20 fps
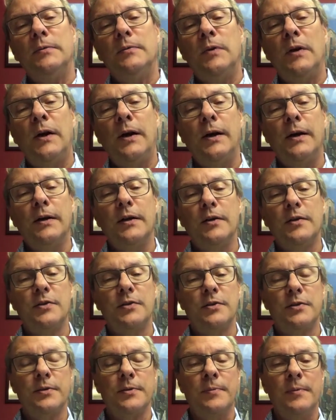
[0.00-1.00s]

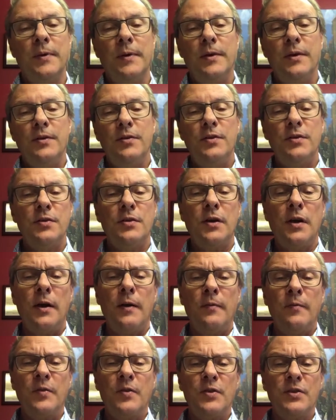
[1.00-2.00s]
hugs, just
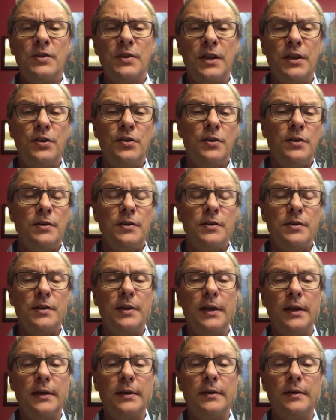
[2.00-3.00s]
conversations
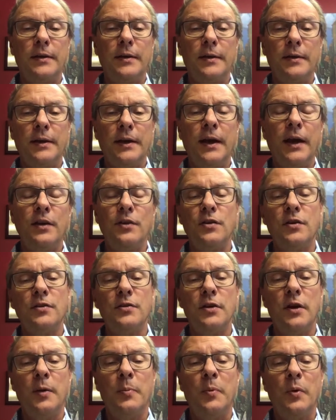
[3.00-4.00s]
that catch us
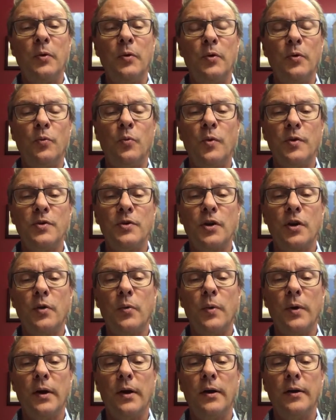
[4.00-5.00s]
up on what's
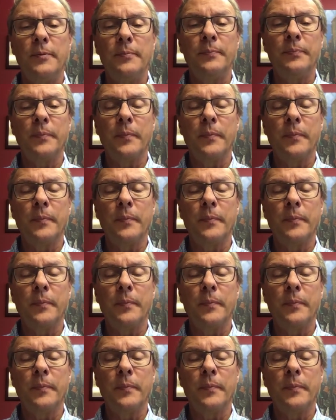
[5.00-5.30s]
going on.